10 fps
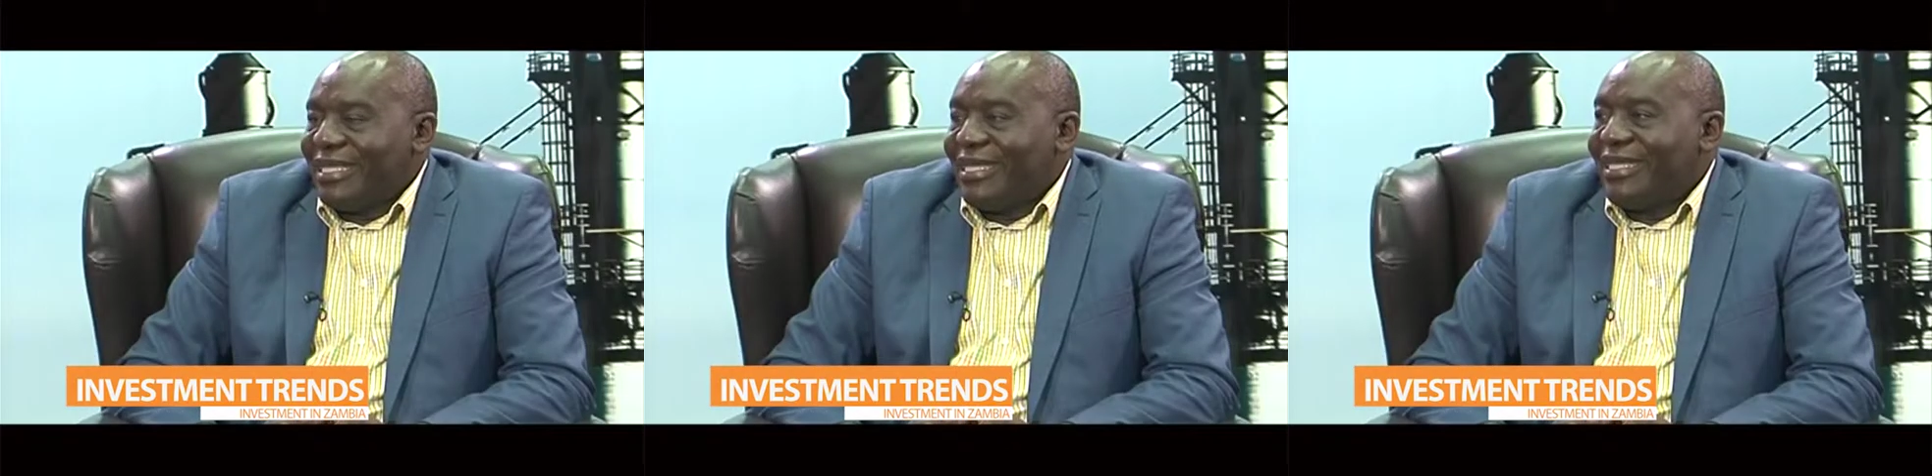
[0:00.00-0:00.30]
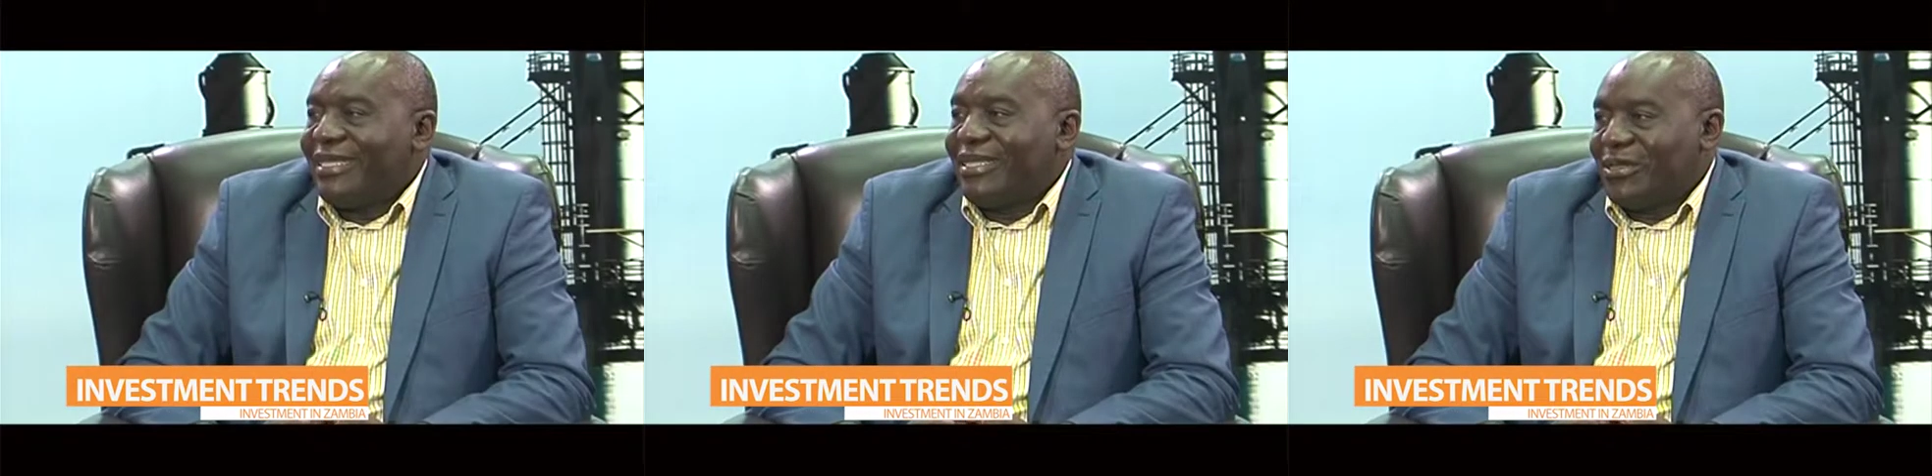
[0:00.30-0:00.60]

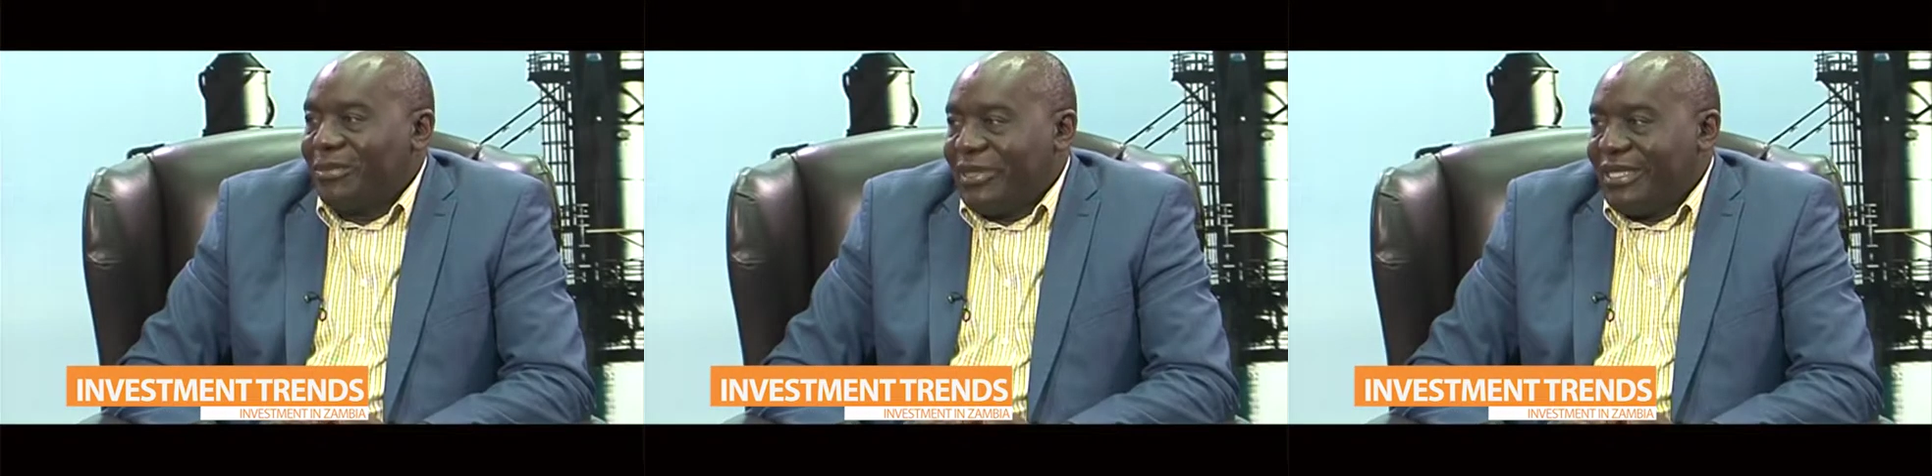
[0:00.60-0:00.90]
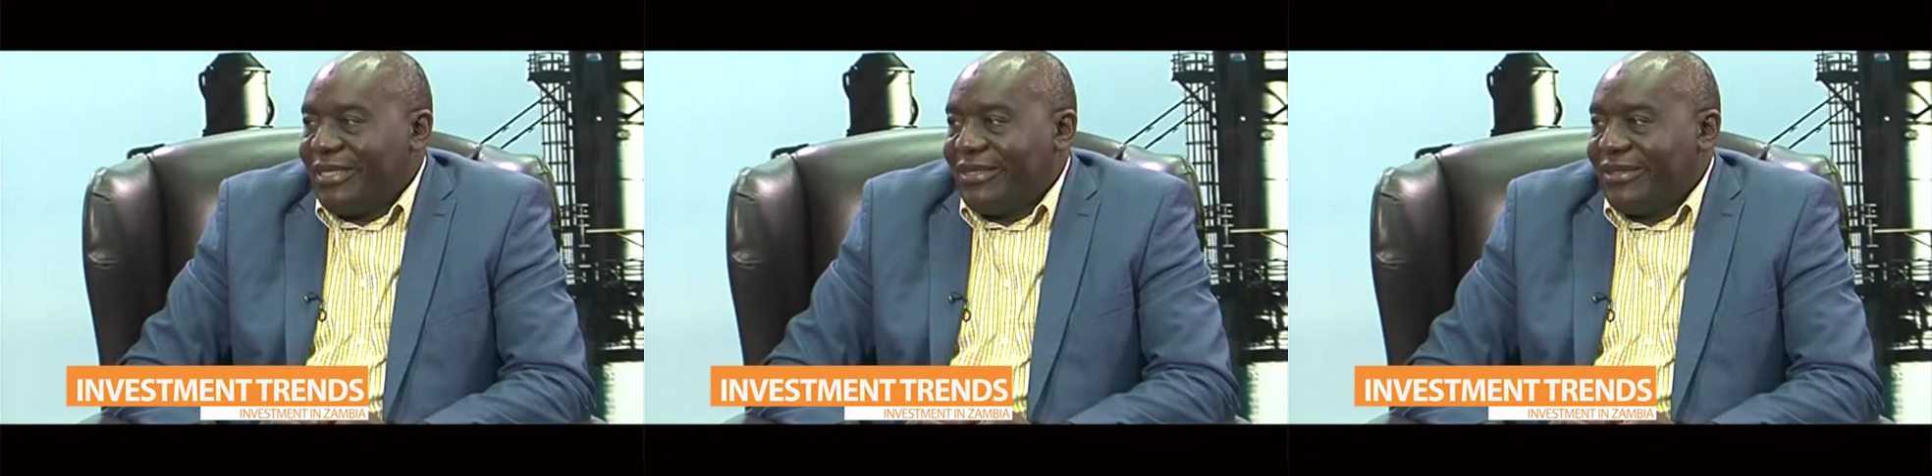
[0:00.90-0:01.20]
that there is
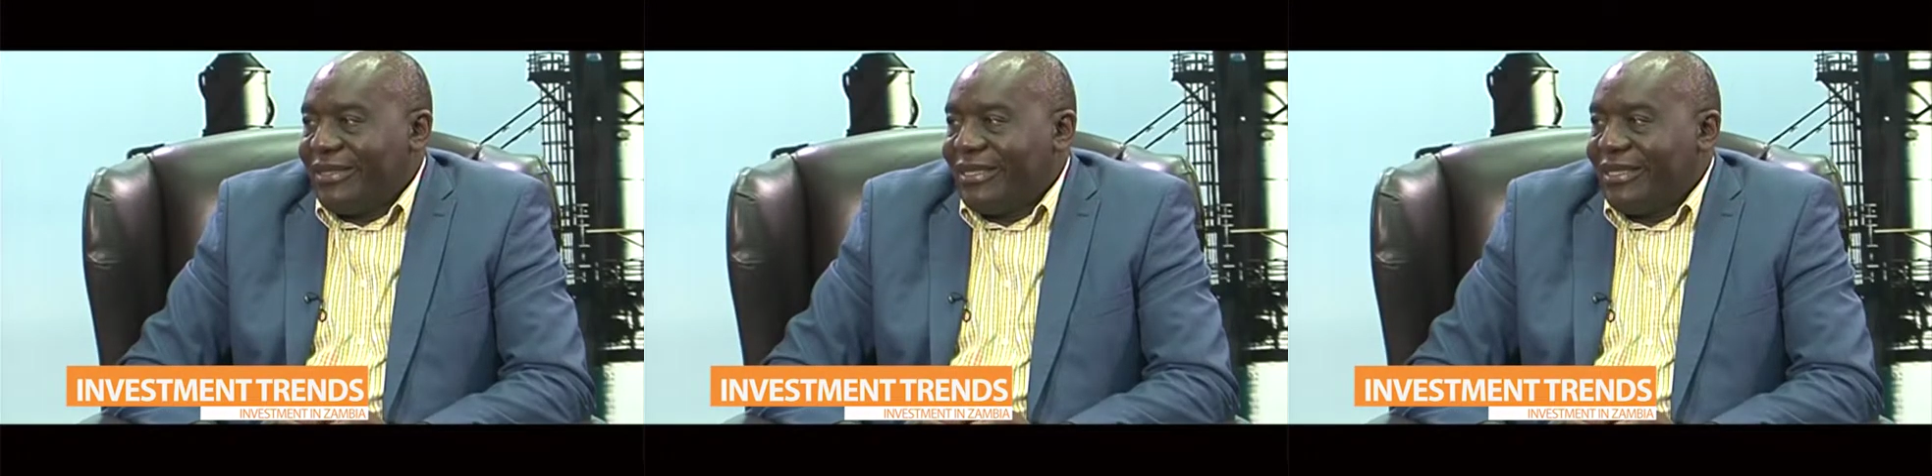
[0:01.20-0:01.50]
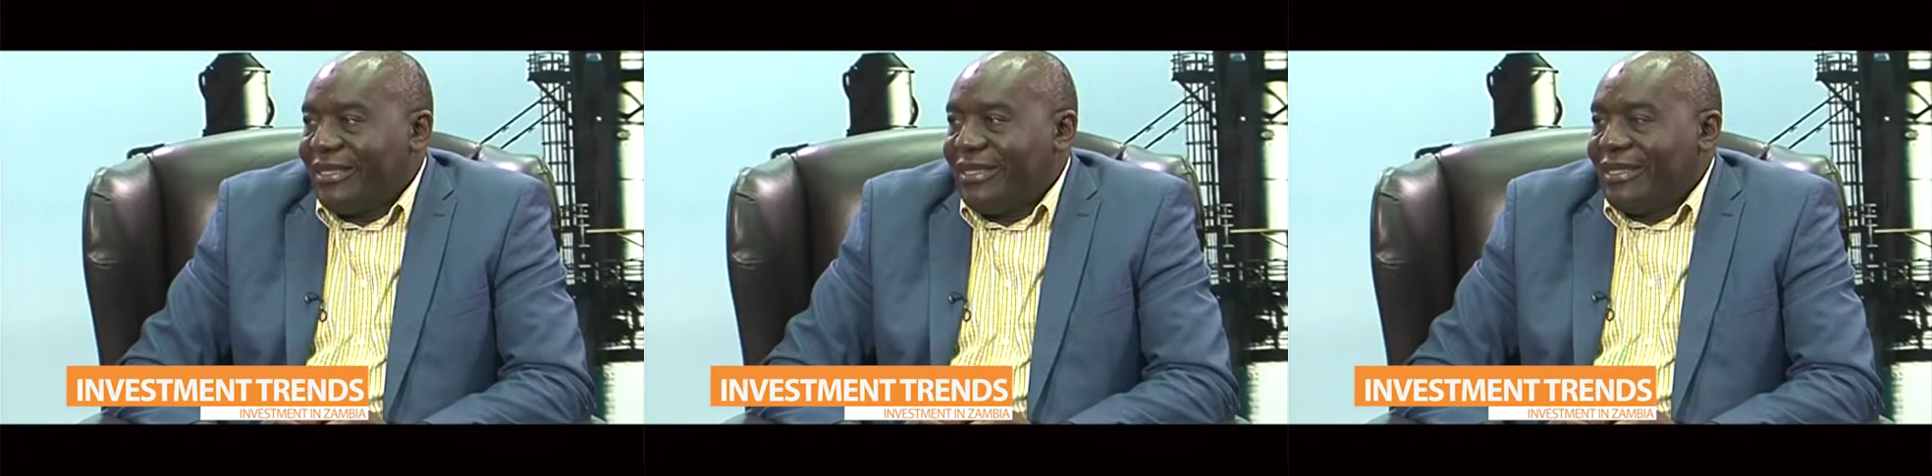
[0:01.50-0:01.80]
competition.
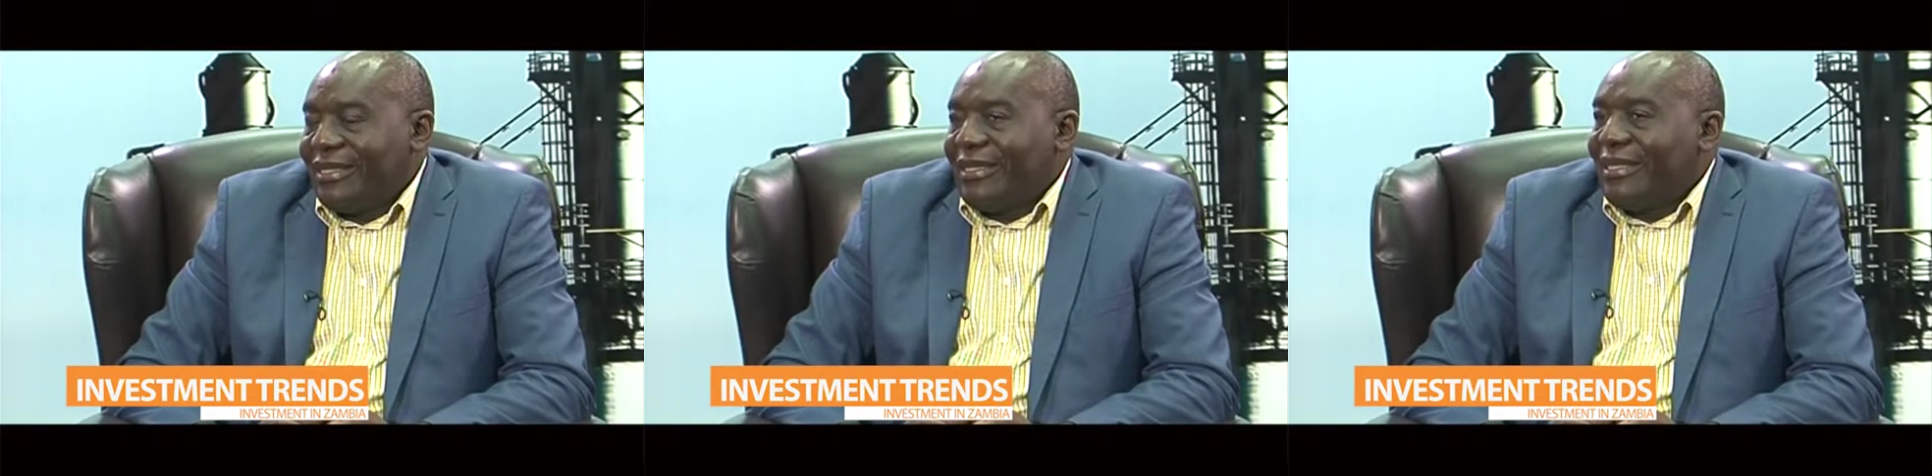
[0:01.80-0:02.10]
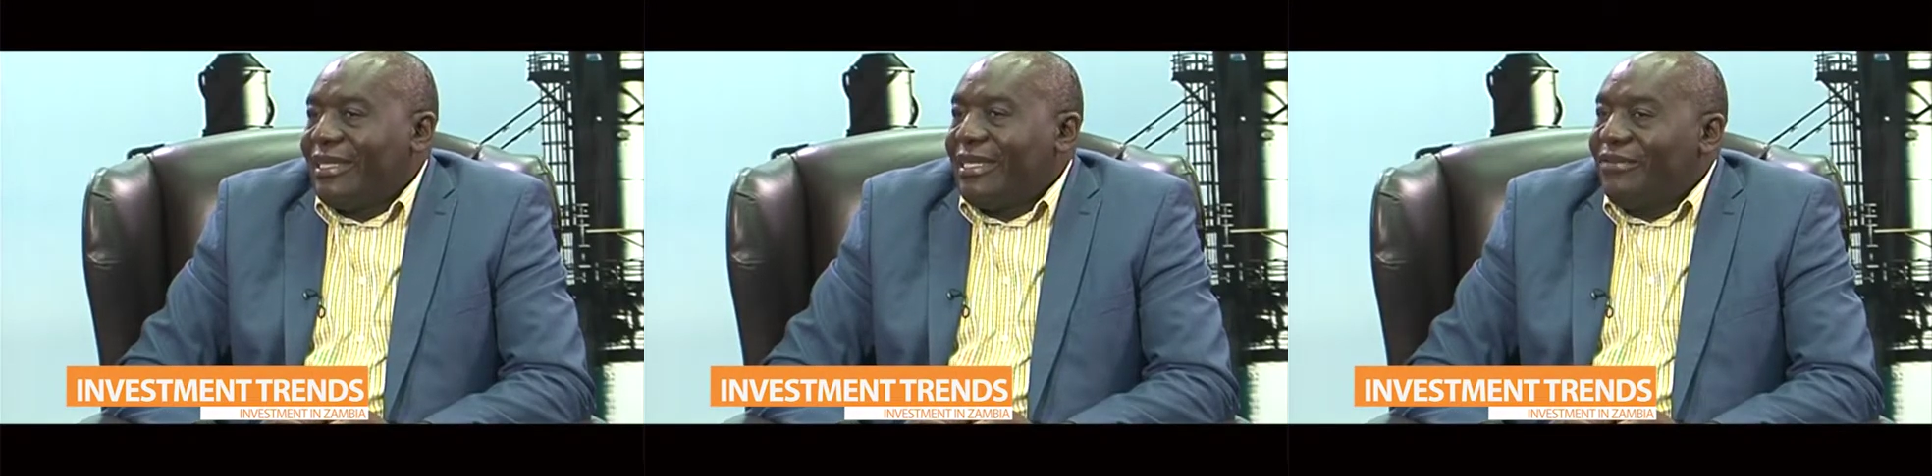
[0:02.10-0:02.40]

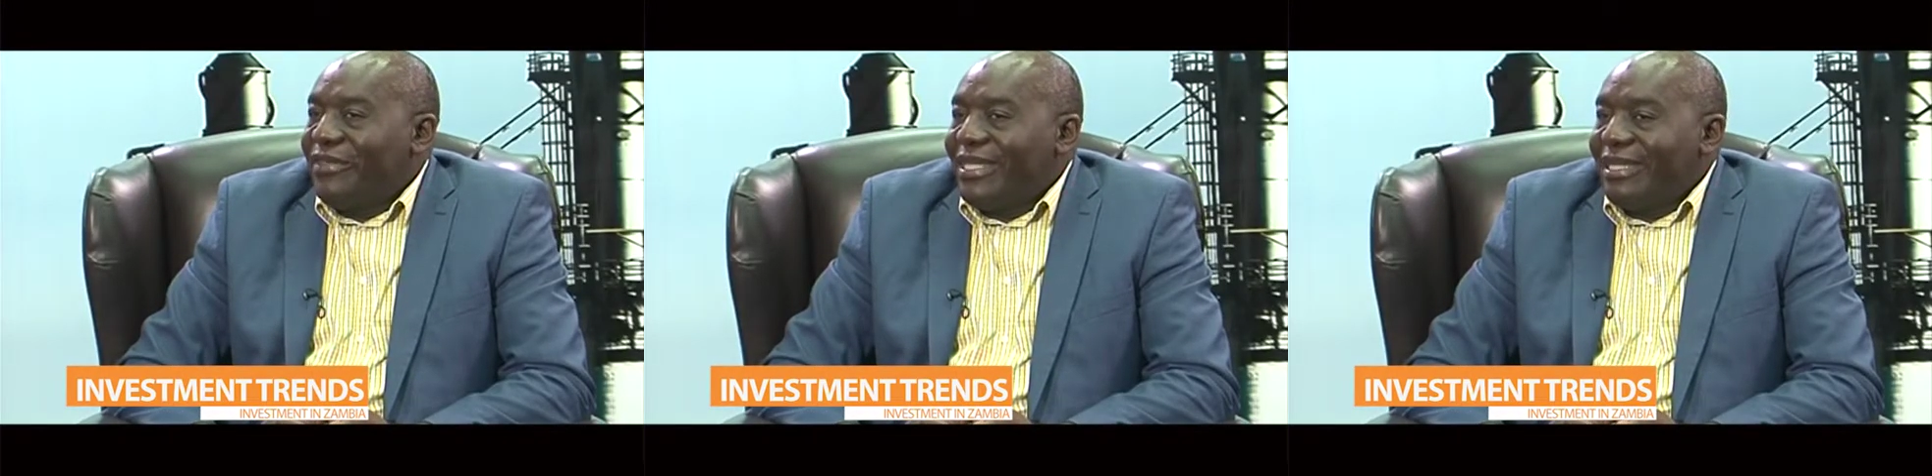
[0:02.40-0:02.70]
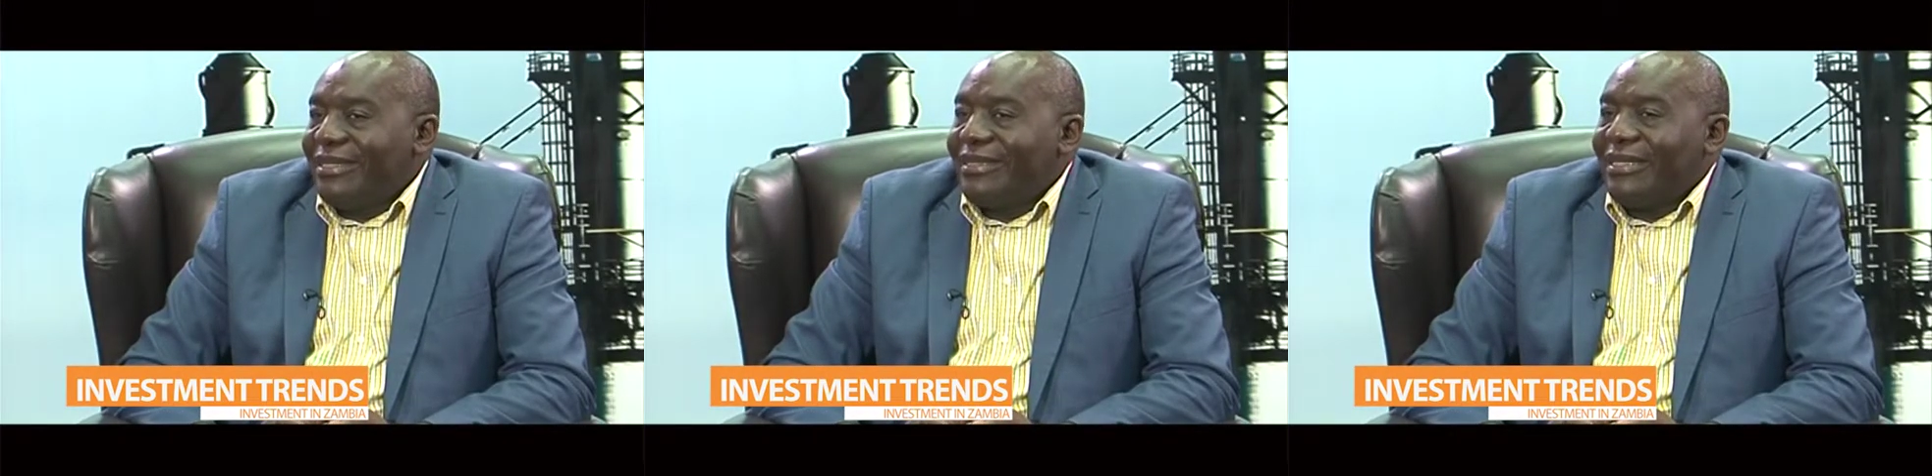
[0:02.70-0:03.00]

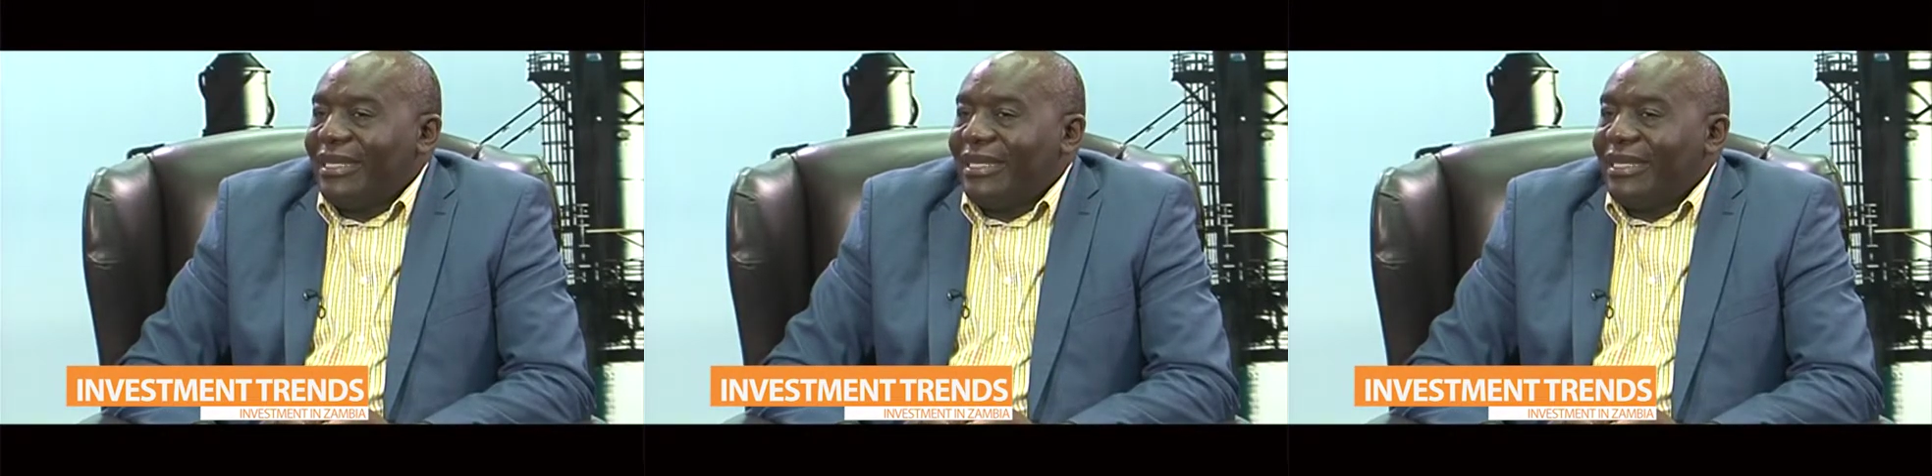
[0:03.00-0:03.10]
Even